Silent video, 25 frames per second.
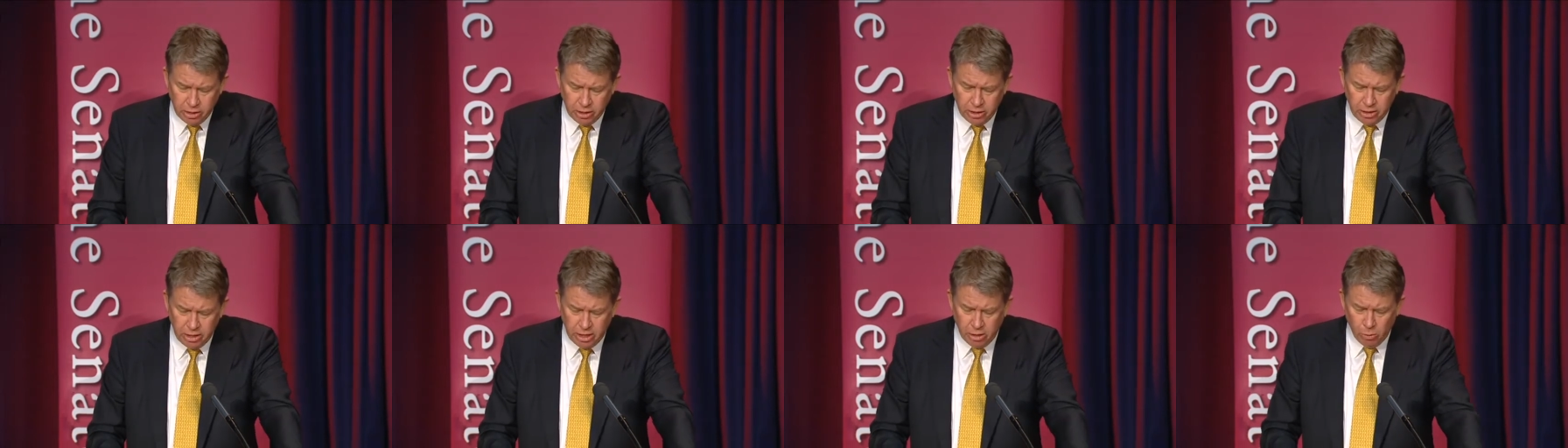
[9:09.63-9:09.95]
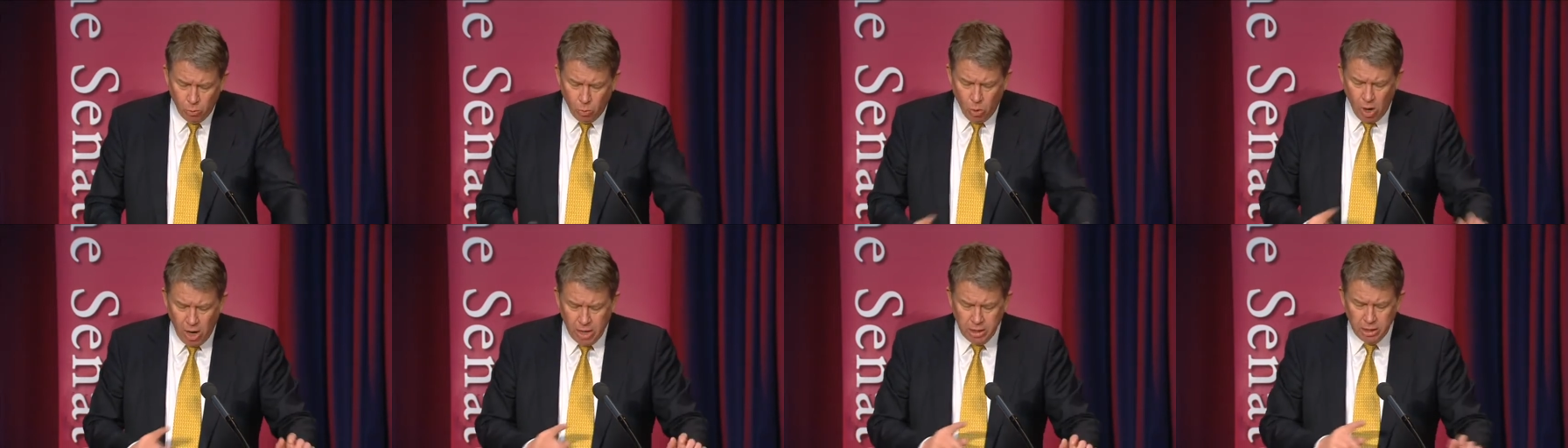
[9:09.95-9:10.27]
They're
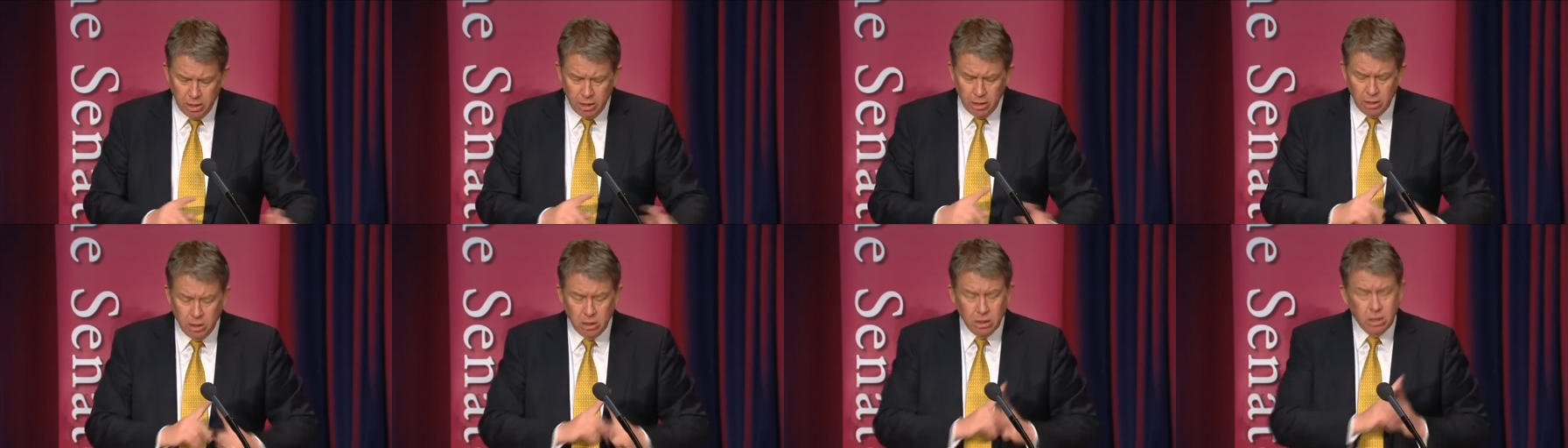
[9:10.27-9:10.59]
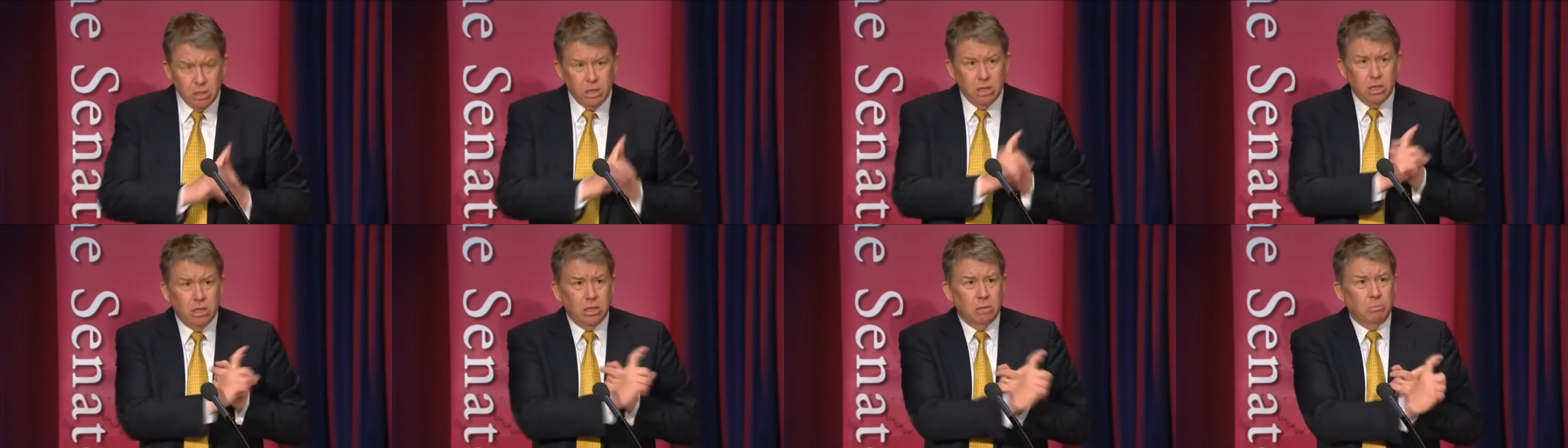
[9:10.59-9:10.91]
one,
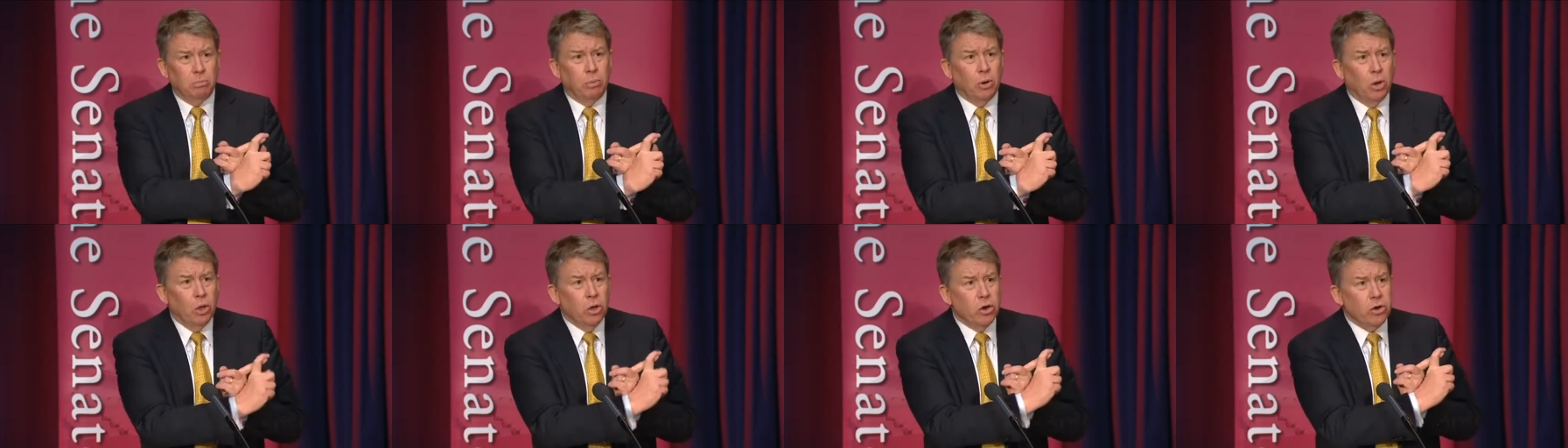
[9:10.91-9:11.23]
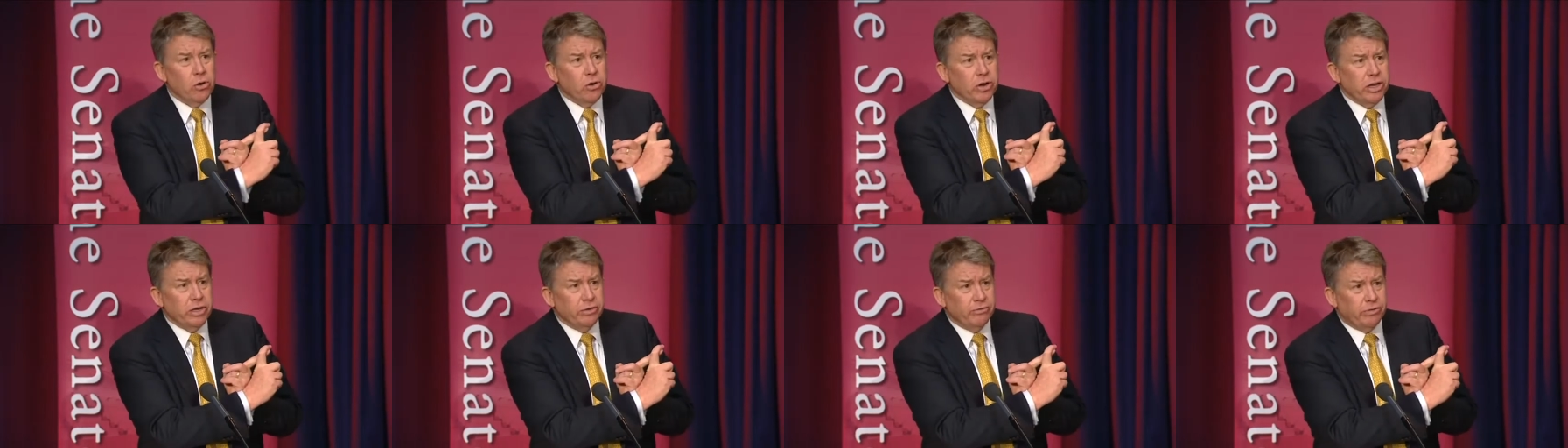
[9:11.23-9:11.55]
the
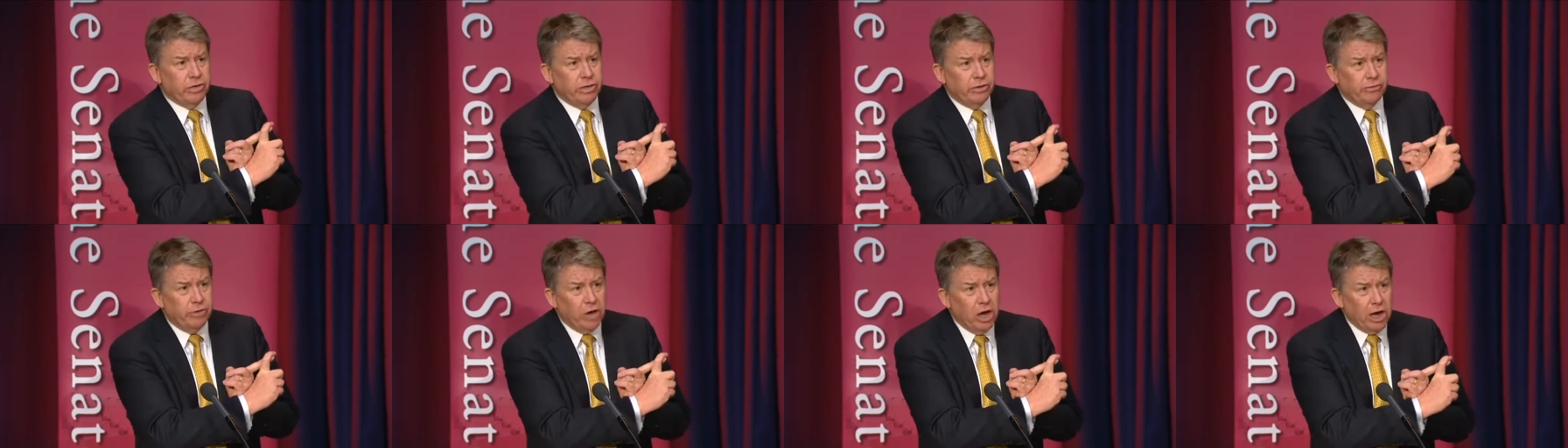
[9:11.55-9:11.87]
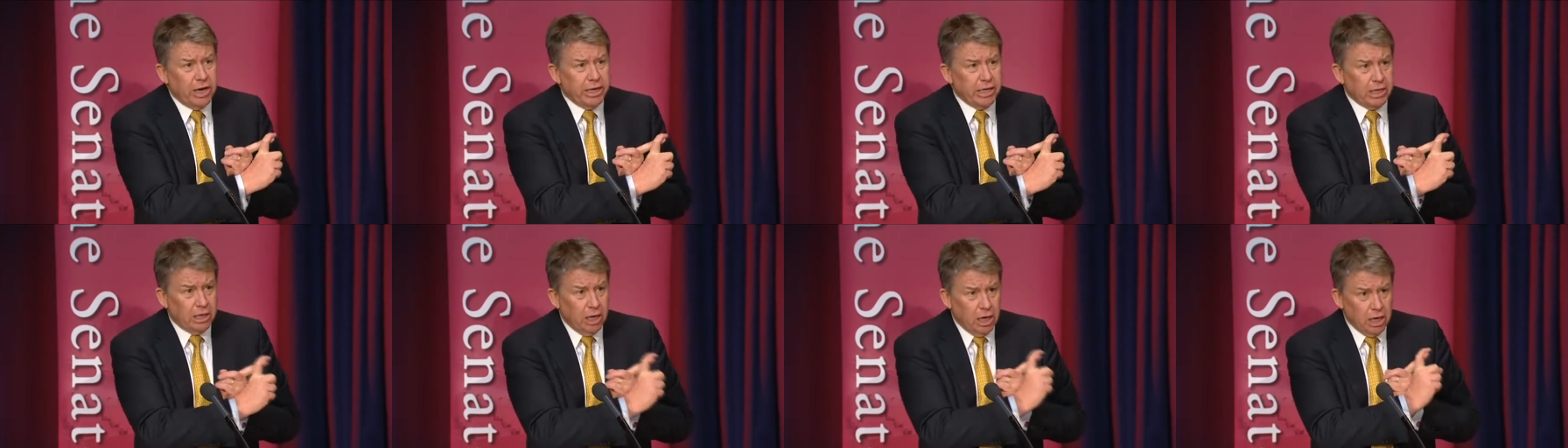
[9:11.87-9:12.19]
blurring of the
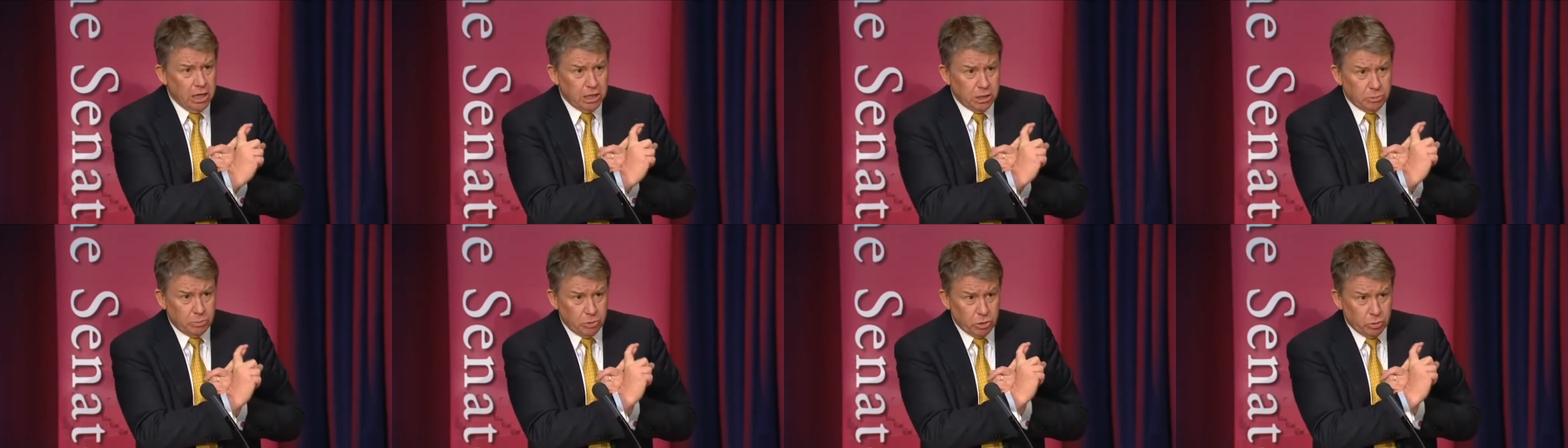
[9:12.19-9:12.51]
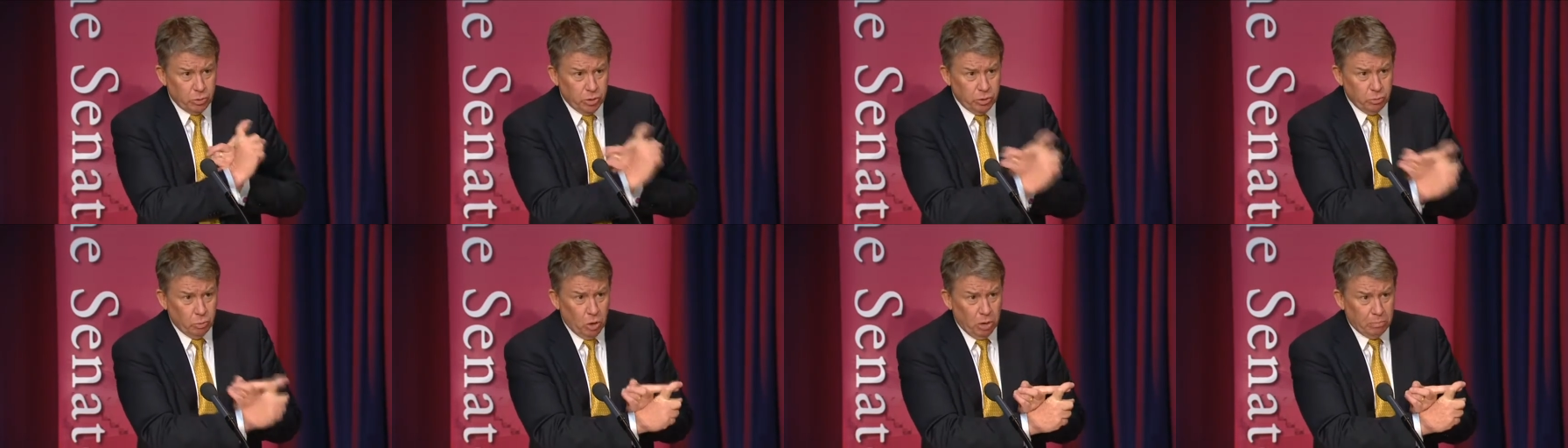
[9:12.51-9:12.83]
dividing lines
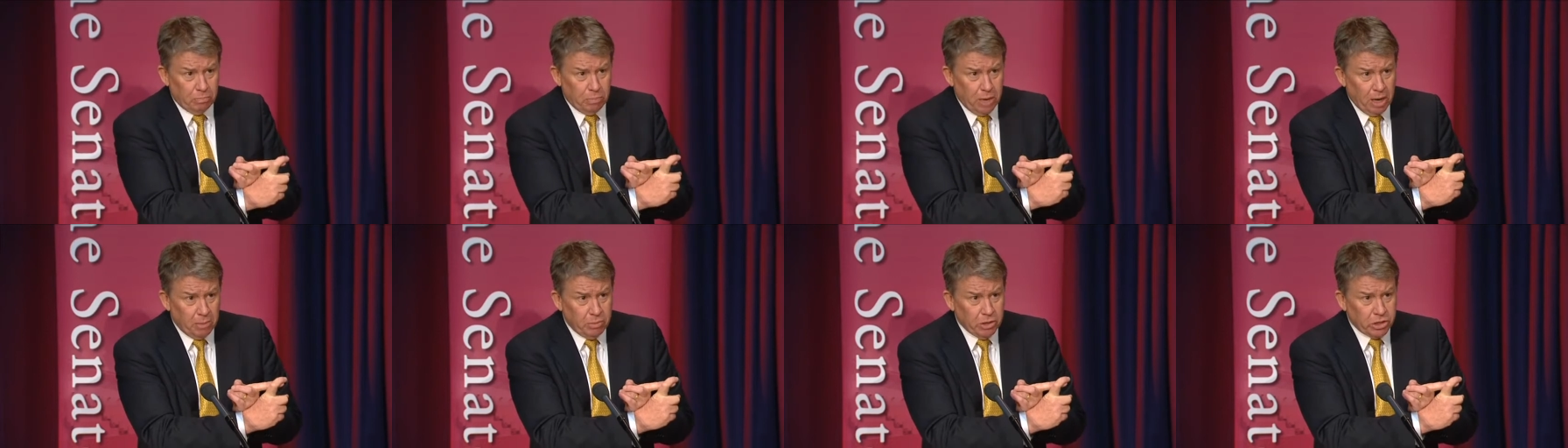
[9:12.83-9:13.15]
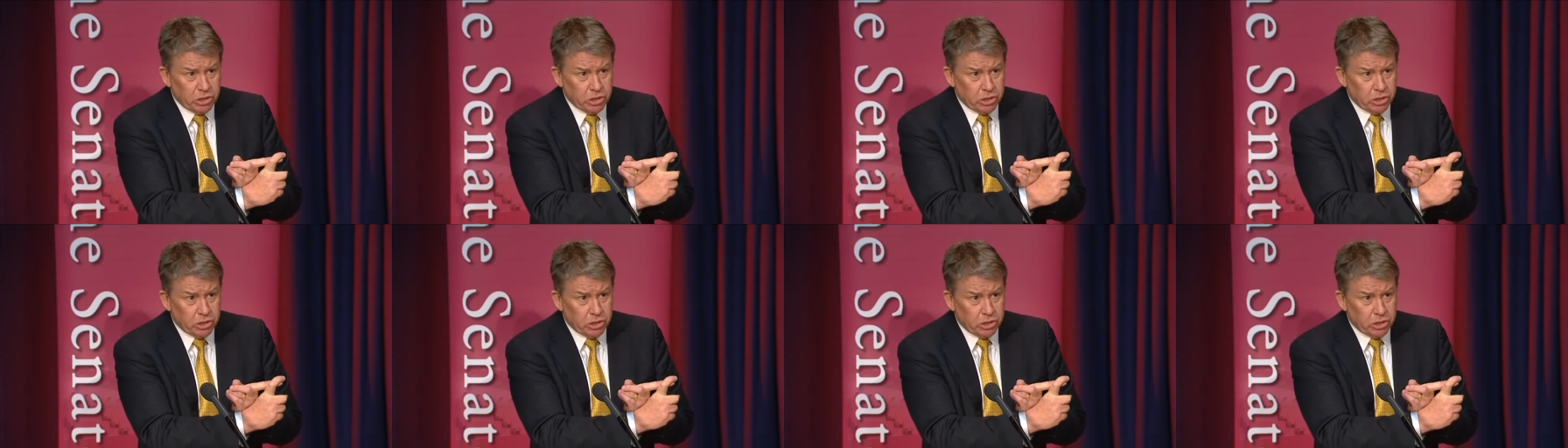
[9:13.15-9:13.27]
between what public